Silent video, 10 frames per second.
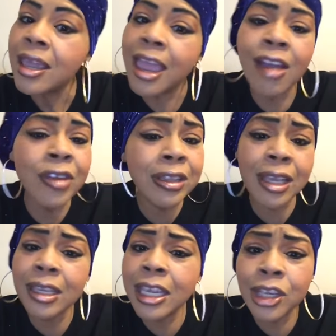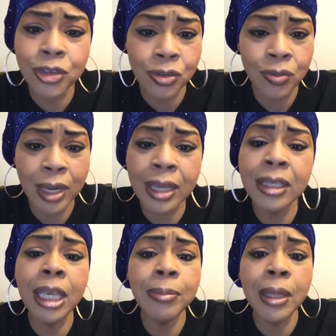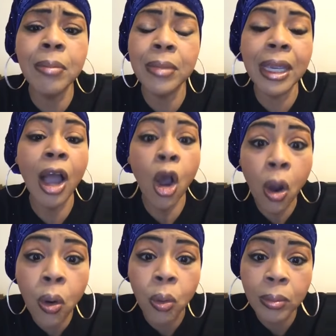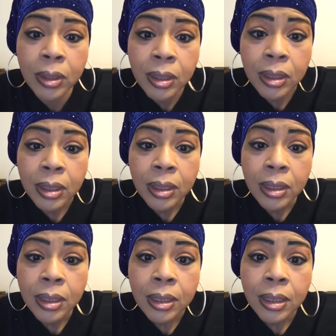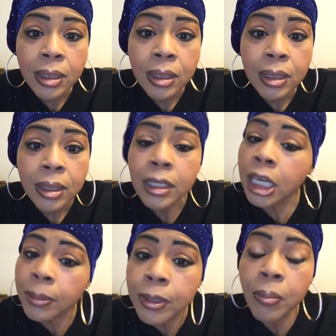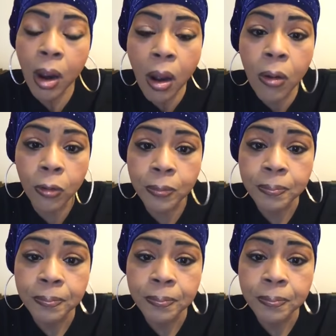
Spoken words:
everything in you and keep them home. Keep them home.